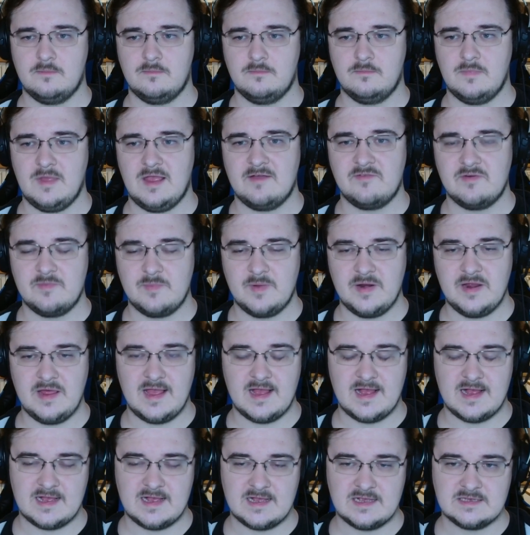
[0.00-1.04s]
Everybody
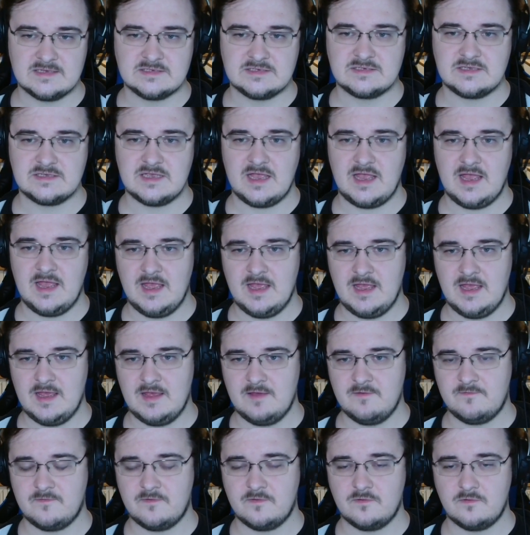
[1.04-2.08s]
has a
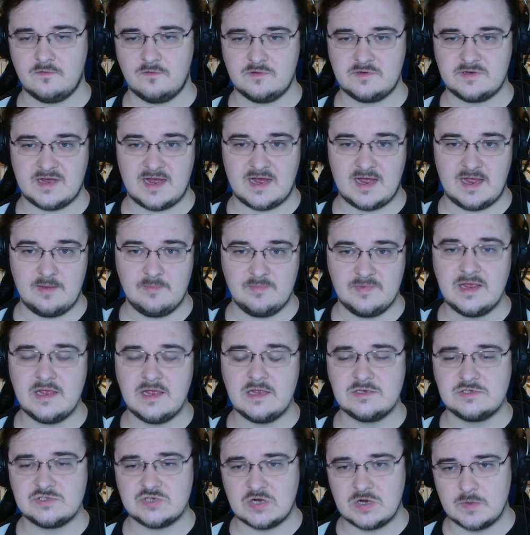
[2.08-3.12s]
full-time day
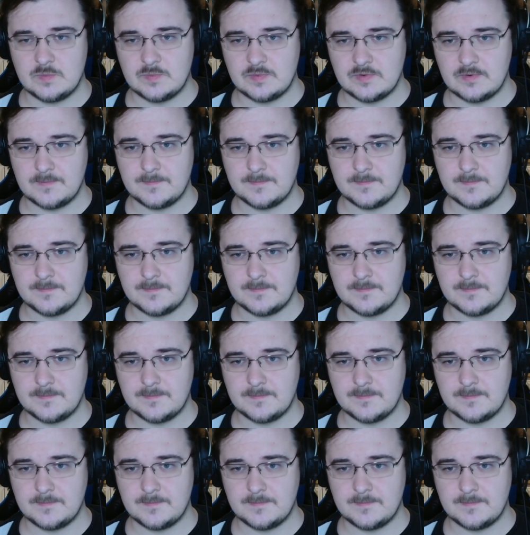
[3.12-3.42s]
job,